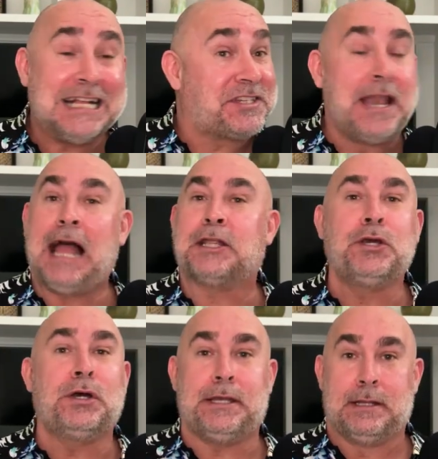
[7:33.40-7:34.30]
It's not
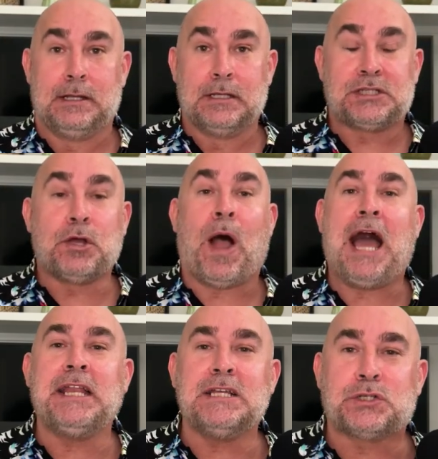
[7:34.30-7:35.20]
good. So
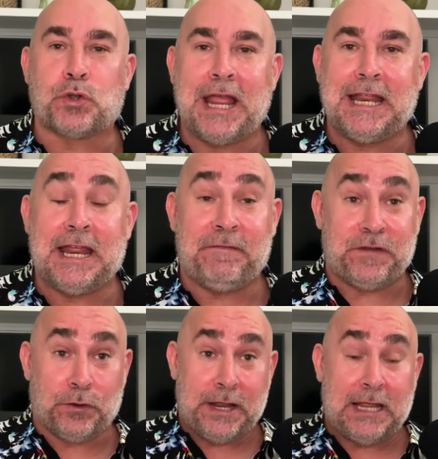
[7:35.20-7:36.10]
how do you trade it
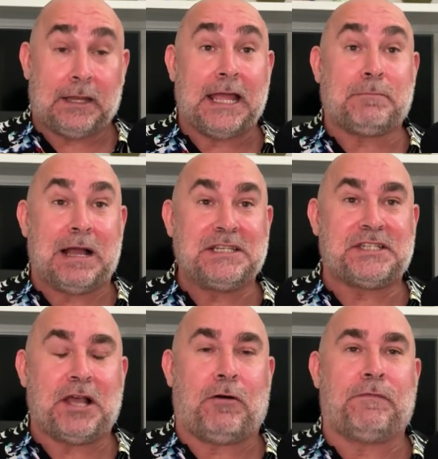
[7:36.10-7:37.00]
if you're in it like
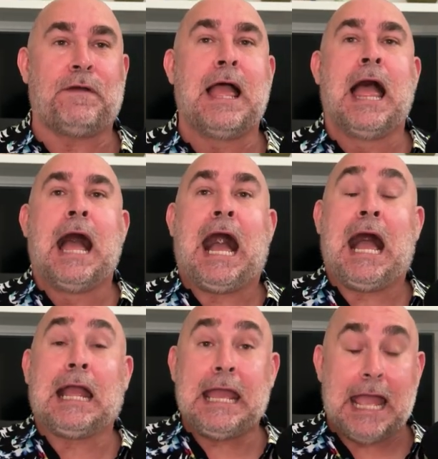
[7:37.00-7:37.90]
myself?
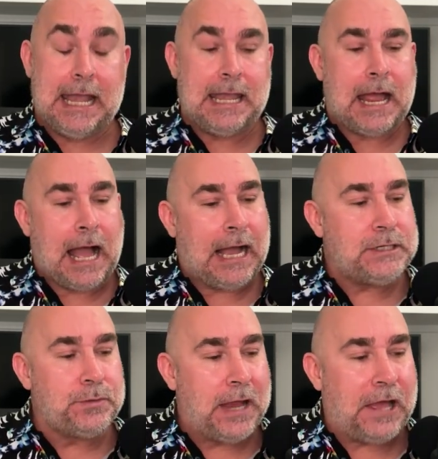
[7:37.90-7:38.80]
Again,
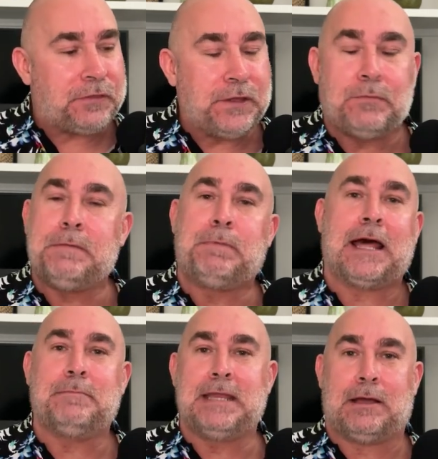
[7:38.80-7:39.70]
I do not think we
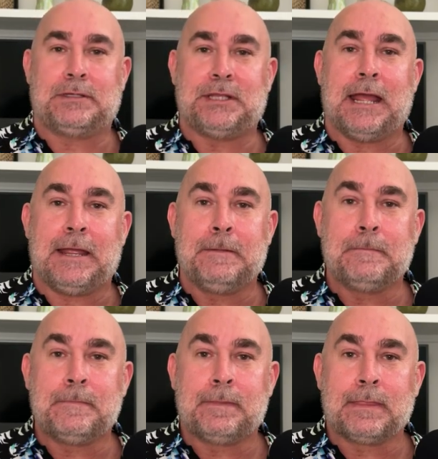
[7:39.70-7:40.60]
bottomed out today.
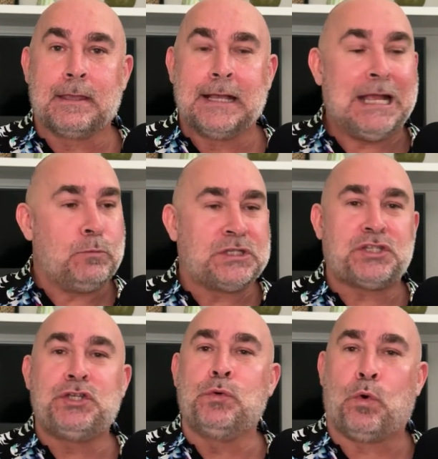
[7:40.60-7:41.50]
It
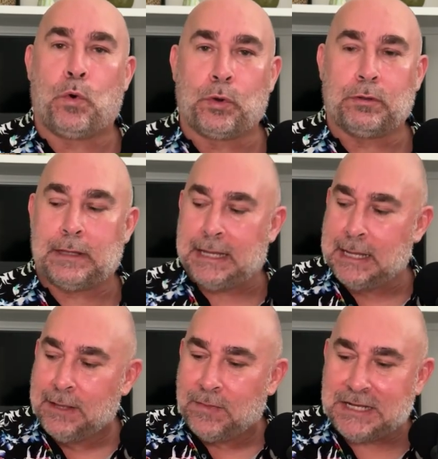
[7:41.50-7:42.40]
was too orderly.
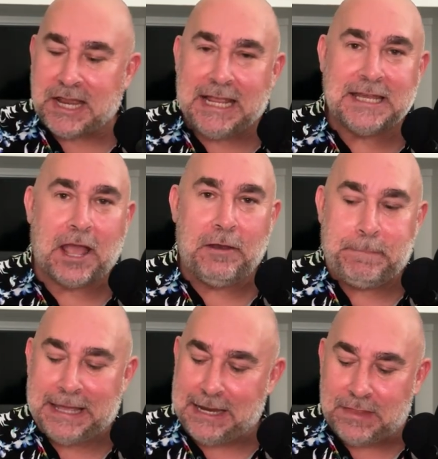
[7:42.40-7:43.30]
They take it down a
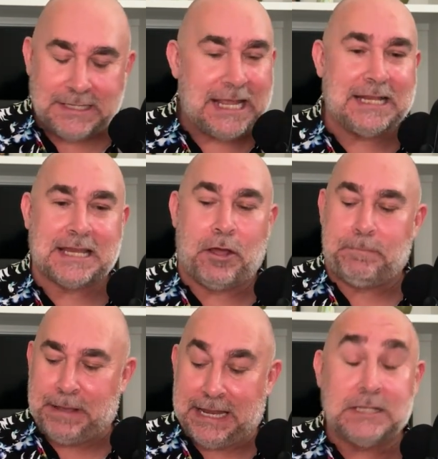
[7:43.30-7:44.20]
penny, they take it
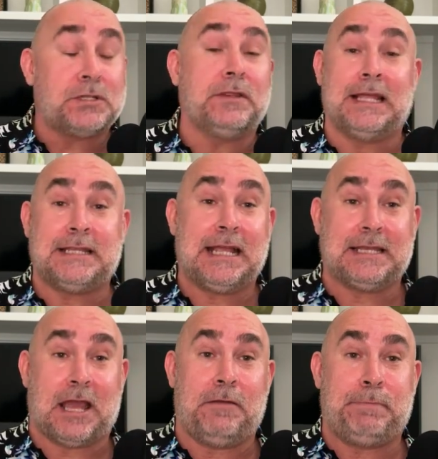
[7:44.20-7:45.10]
down a penny, so they take
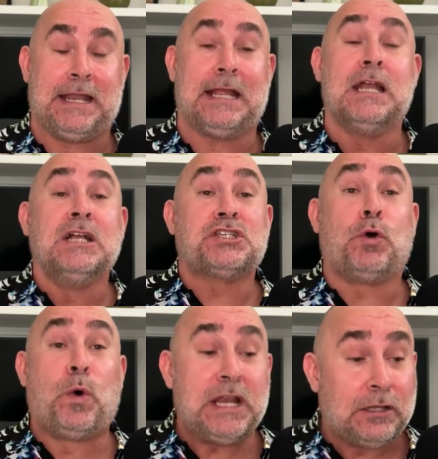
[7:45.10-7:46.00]
it down a penny.
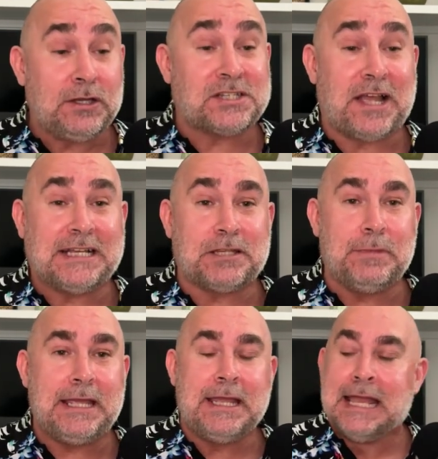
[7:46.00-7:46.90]
So what it looks like to
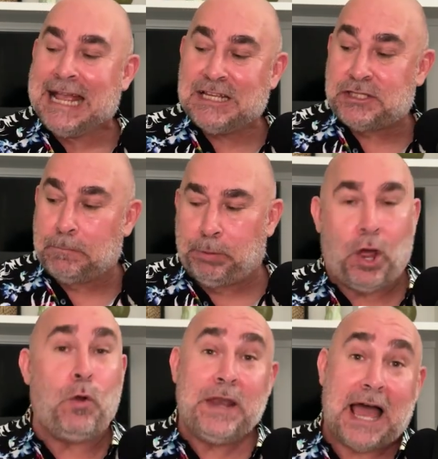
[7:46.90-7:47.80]
me is they're
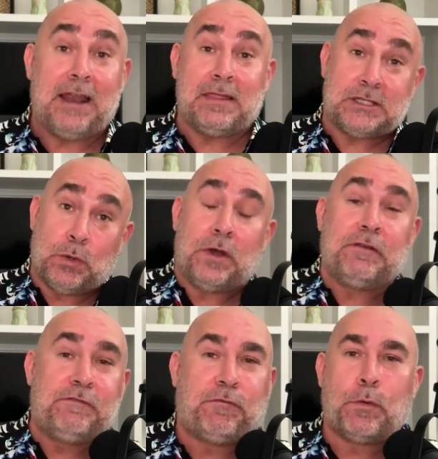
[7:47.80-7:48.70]
blowing out of the
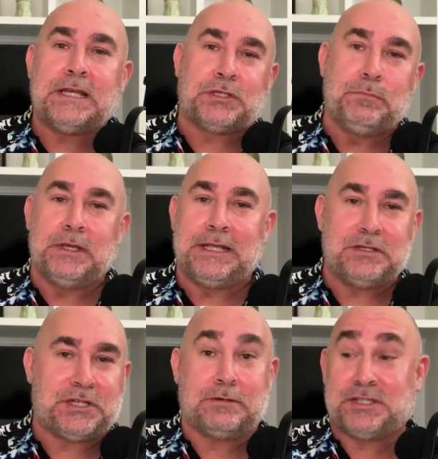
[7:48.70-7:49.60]
242
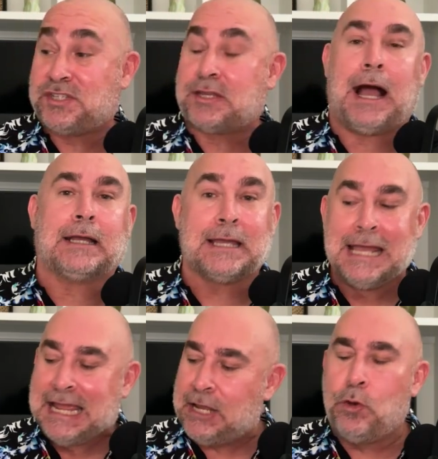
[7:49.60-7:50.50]
million shares of stock
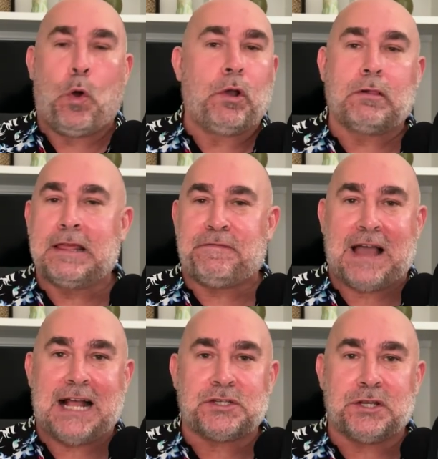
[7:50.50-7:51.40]
in an orderly
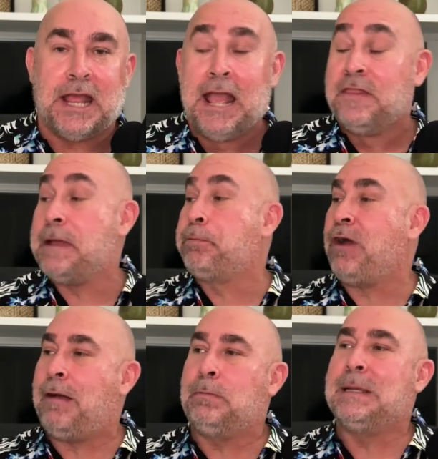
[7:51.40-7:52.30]
fashion. They
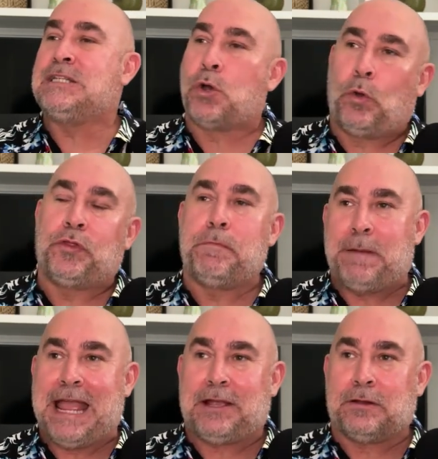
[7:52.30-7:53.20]
probably told their
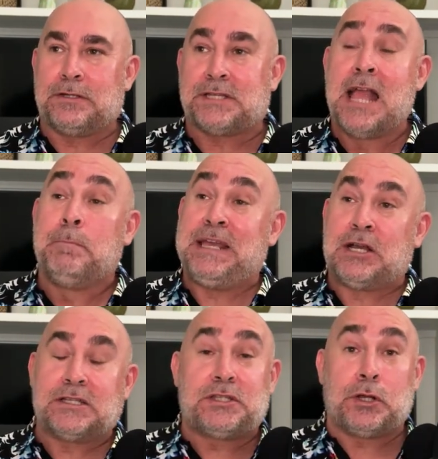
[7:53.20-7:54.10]
bankers,
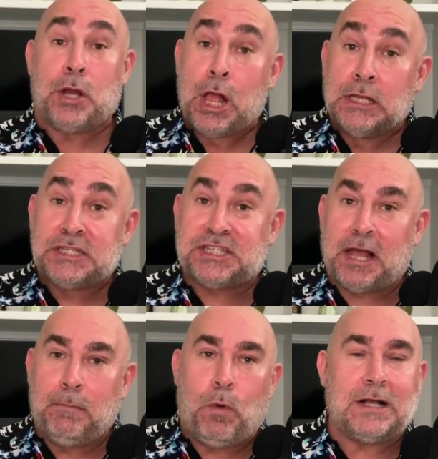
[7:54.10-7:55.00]
because they're
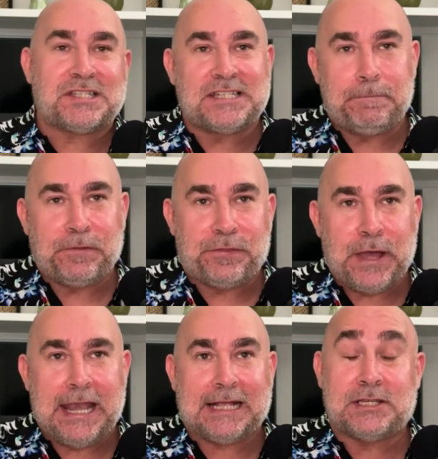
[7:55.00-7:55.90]
somewhat
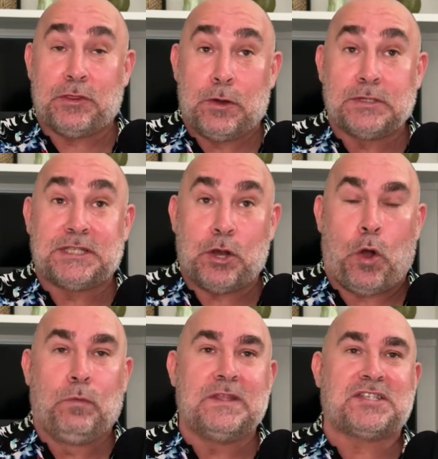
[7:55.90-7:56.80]
sympathetic to those that
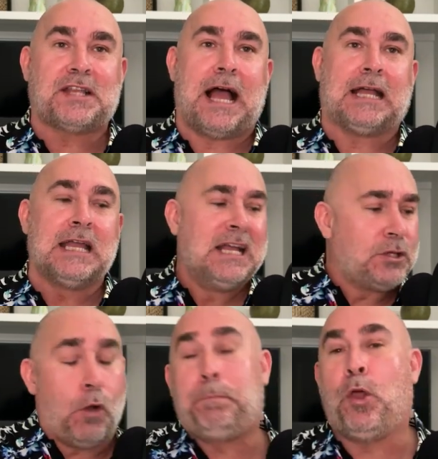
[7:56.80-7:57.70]
own the stock,
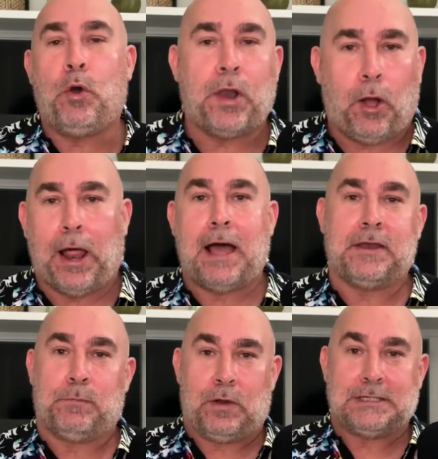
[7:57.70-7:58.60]
don't blow it all
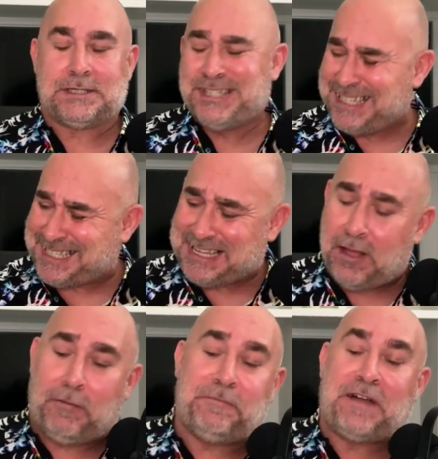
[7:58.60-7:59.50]
out at once. Just sell